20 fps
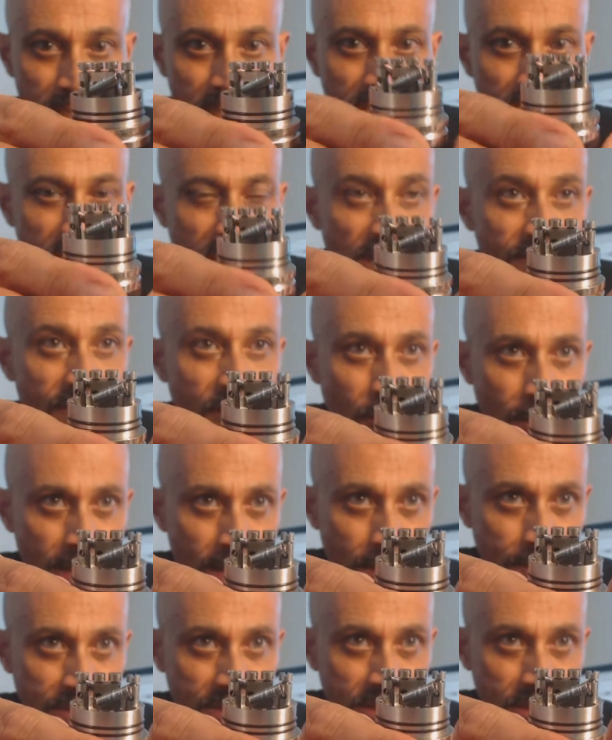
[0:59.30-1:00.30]
7
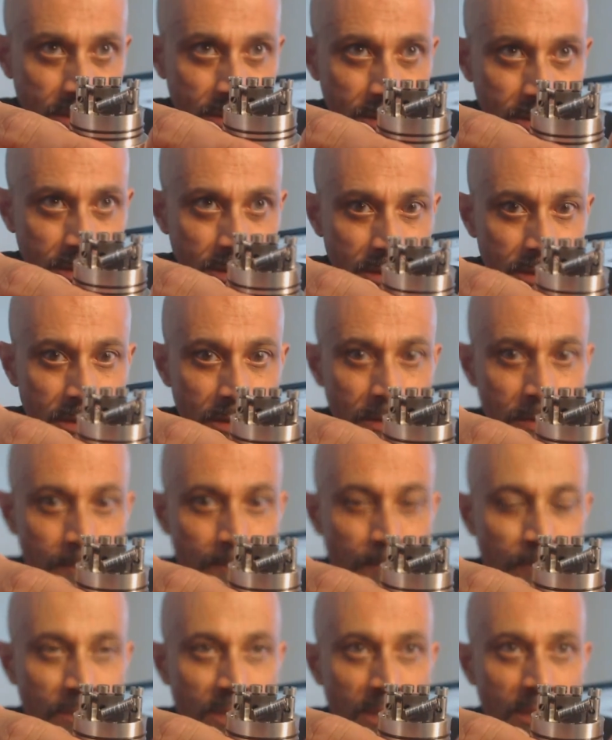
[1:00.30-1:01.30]
wraps.
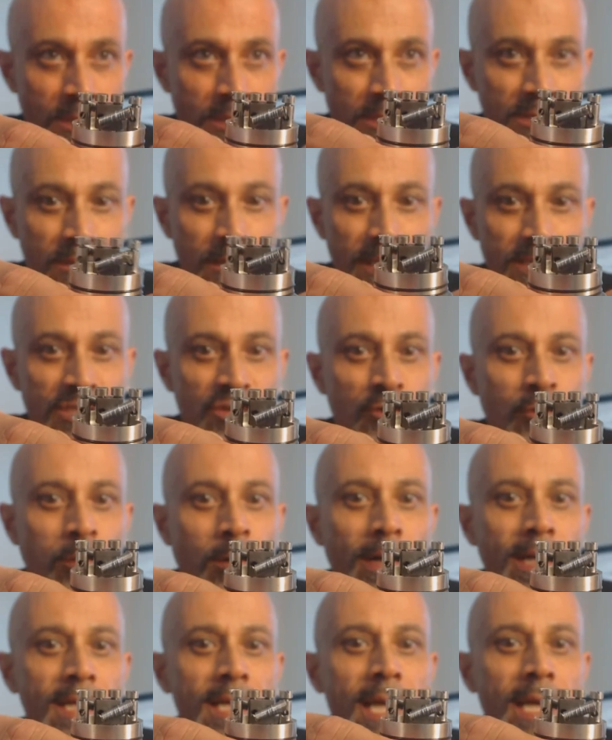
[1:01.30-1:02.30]
So that's
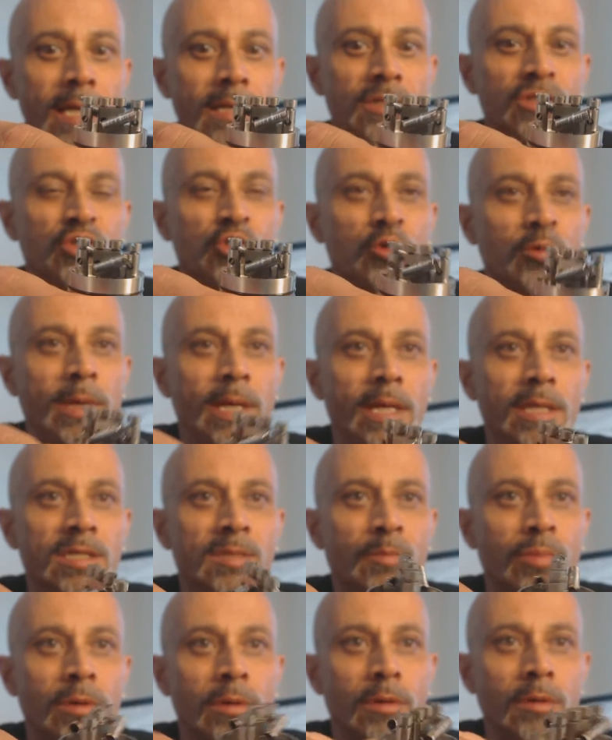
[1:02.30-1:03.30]
28
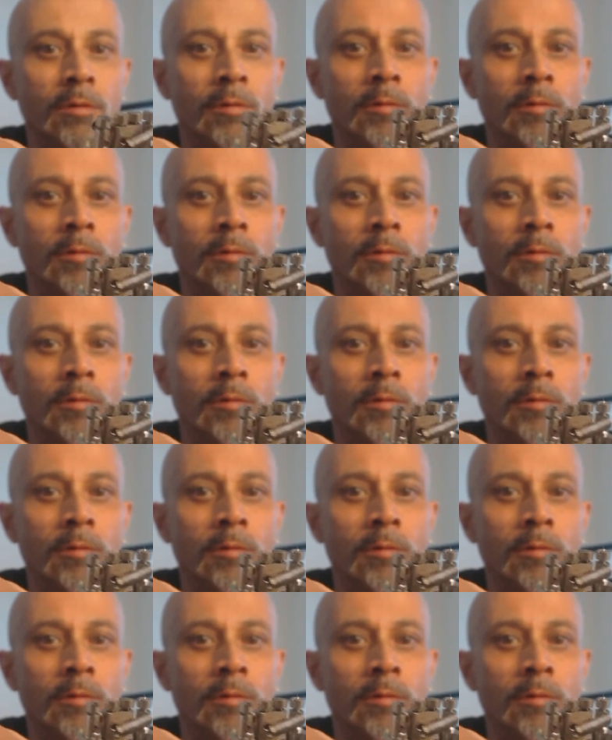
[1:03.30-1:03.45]
strands per